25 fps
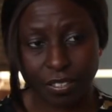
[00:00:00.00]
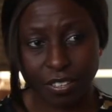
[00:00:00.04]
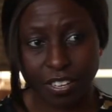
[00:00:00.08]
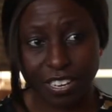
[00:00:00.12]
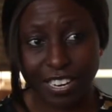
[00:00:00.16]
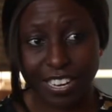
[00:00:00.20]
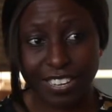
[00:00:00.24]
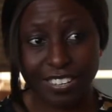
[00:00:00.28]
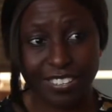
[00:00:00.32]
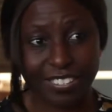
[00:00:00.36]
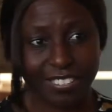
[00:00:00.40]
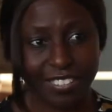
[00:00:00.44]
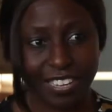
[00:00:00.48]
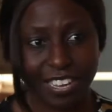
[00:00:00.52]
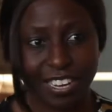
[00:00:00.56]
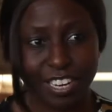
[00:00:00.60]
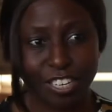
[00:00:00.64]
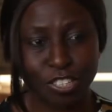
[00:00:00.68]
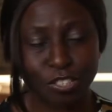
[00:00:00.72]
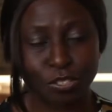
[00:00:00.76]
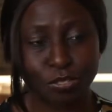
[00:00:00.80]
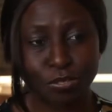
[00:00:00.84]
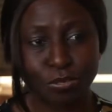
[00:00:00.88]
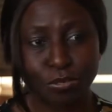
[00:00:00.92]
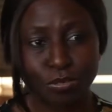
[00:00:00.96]
And I
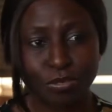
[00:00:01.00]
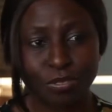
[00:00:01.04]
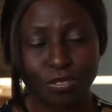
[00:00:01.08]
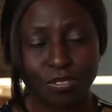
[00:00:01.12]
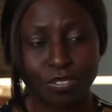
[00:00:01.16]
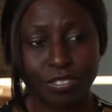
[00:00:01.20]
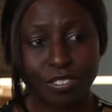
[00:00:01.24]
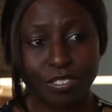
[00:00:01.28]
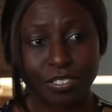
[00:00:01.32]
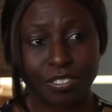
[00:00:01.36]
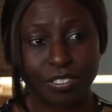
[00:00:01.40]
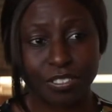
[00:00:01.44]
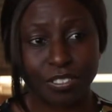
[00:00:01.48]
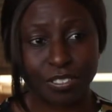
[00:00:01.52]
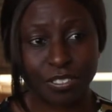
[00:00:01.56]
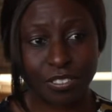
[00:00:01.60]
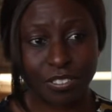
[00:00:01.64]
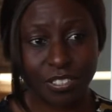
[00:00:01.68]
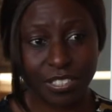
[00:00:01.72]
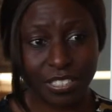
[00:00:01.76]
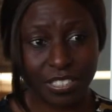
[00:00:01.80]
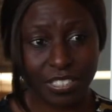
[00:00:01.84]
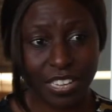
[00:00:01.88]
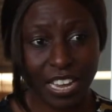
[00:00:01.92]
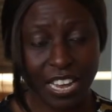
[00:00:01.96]
decided to
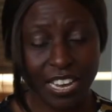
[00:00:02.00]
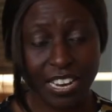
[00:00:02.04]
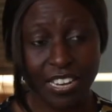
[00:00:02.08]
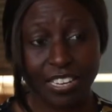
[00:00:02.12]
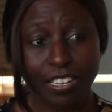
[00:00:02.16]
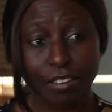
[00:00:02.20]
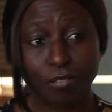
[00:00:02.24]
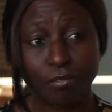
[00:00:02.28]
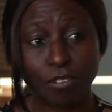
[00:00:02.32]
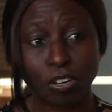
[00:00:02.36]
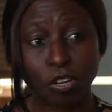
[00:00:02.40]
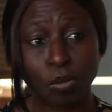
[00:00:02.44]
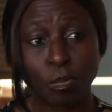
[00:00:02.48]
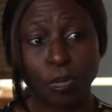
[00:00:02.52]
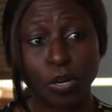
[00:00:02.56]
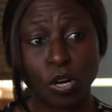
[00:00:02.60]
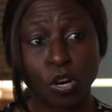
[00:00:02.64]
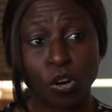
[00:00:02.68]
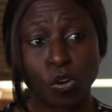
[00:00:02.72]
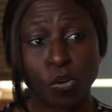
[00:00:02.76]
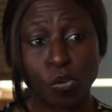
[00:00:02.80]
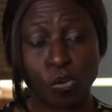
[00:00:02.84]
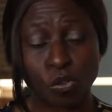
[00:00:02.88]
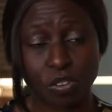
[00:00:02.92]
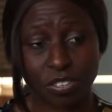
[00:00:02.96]
design and develop a
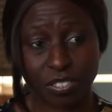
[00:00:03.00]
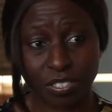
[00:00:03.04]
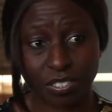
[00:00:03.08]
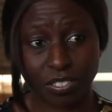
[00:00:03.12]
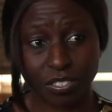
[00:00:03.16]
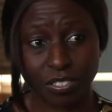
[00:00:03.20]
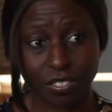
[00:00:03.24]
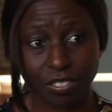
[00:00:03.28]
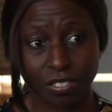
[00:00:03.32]
course